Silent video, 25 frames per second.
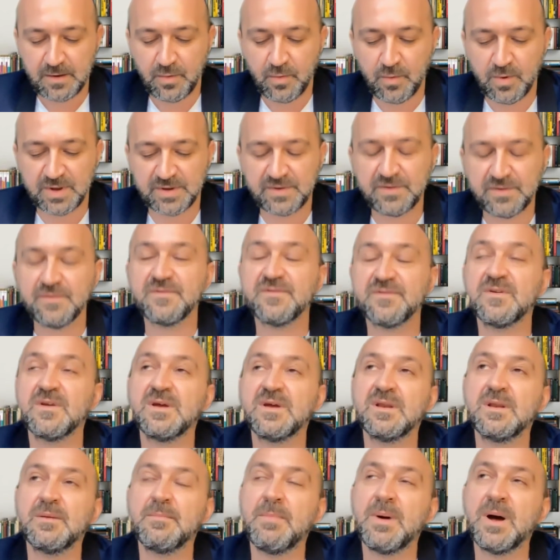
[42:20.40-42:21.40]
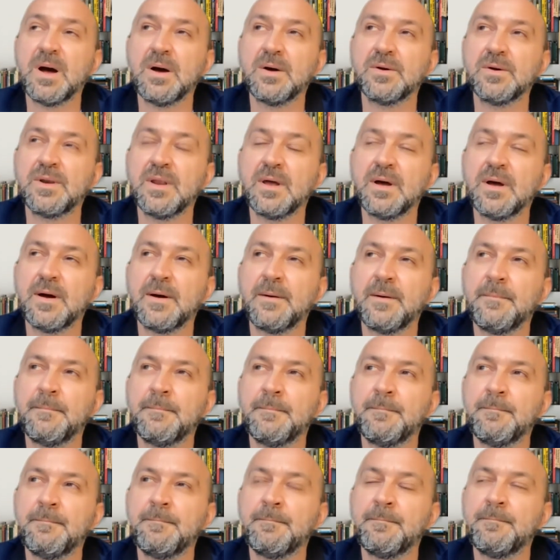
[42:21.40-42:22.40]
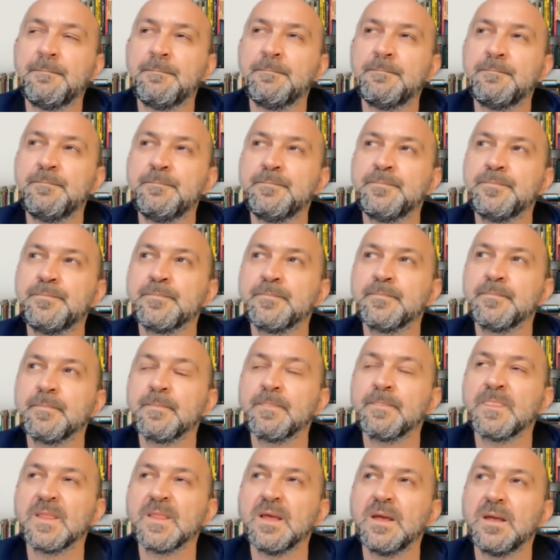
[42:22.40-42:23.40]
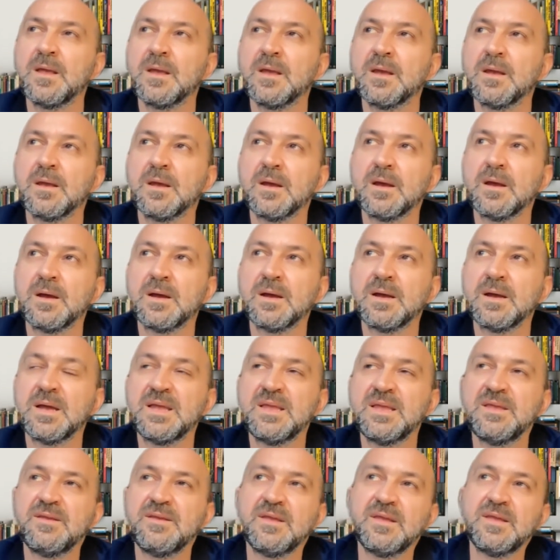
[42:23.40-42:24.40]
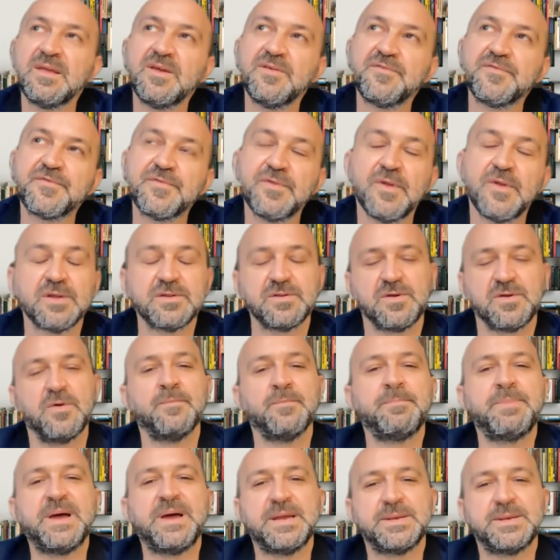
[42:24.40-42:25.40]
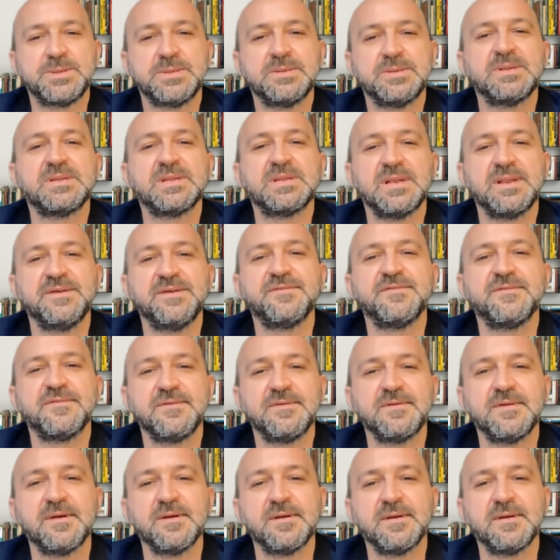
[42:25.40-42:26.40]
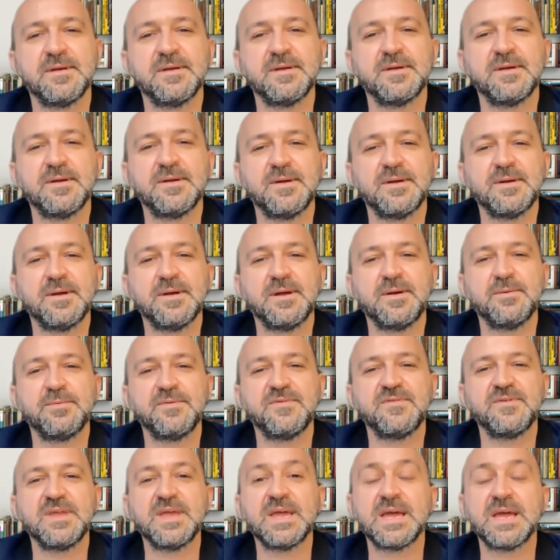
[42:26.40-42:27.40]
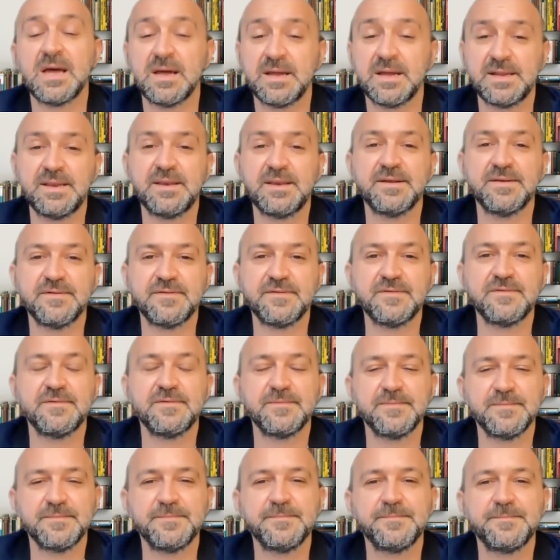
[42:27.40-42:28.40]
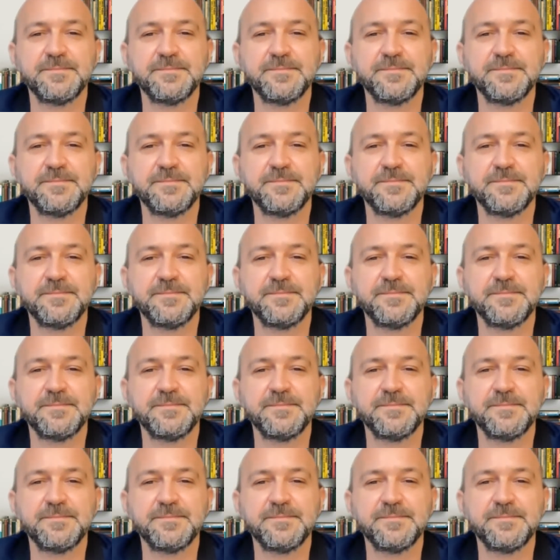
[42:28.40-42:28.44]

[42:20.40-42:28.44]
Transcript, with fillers: what you said about um, uh, if not compassion, at least uh, I would say kindness.